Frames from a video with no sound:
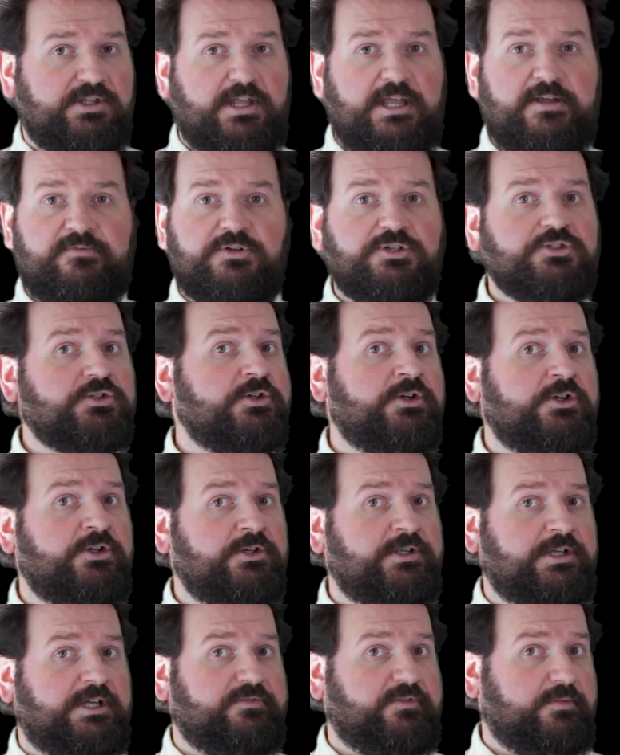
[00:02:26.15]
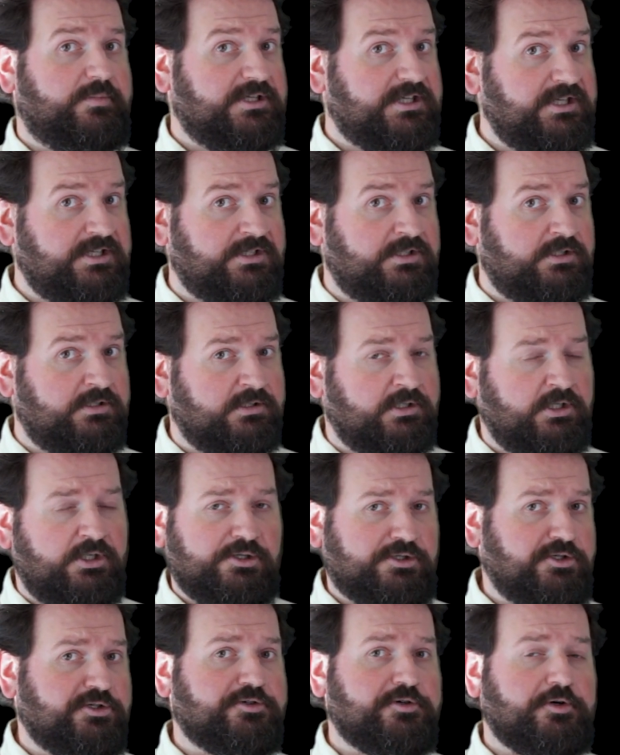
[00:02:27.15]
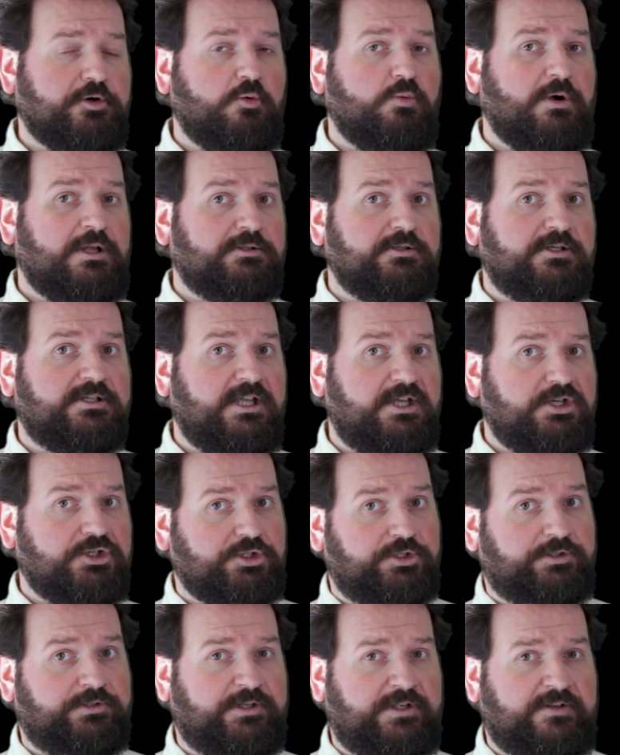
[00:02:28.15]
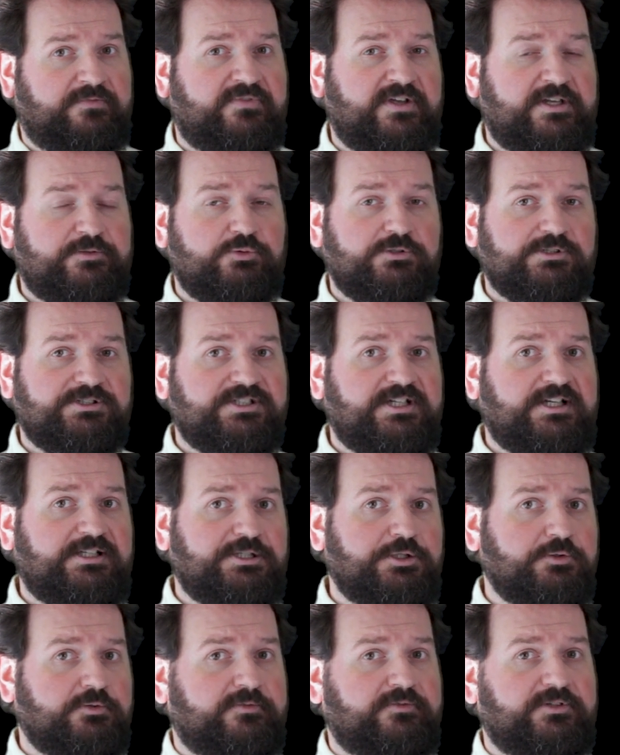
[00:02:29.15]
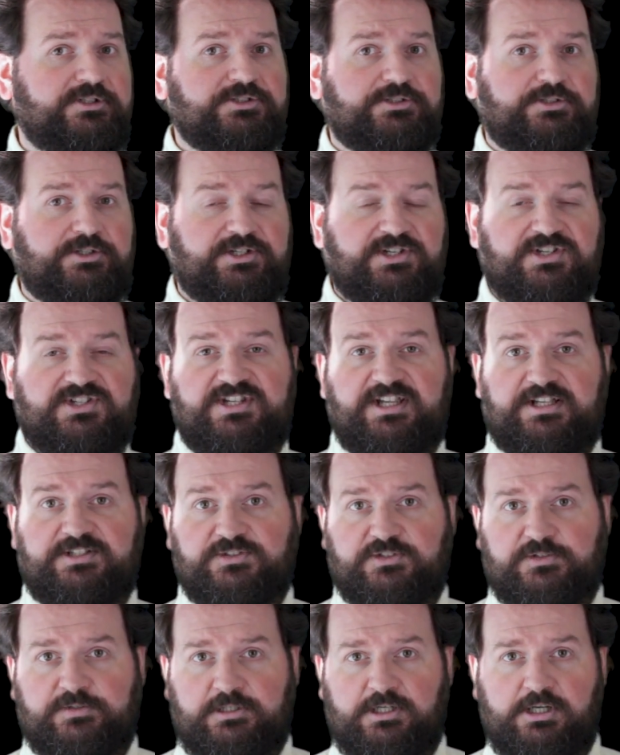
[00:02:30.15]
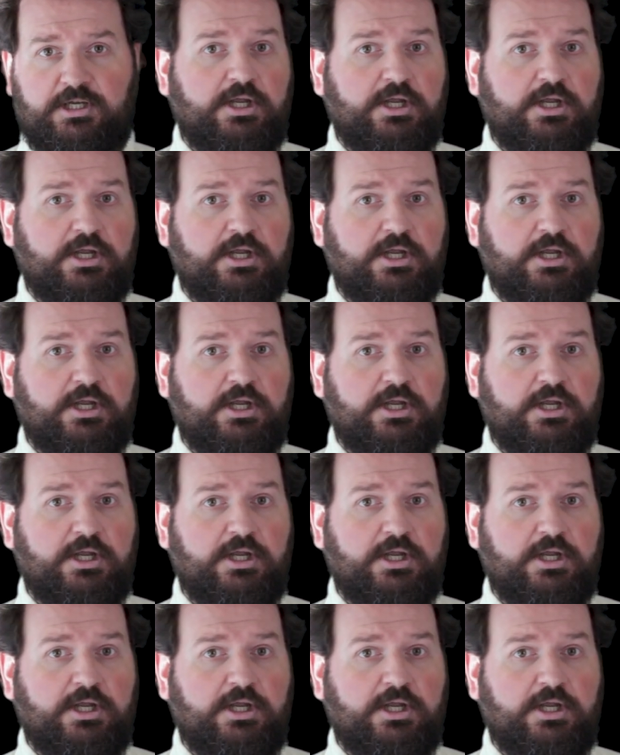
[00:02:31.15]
Every turn at the beginning you draw 1 location, and that will tell you where the turn is set.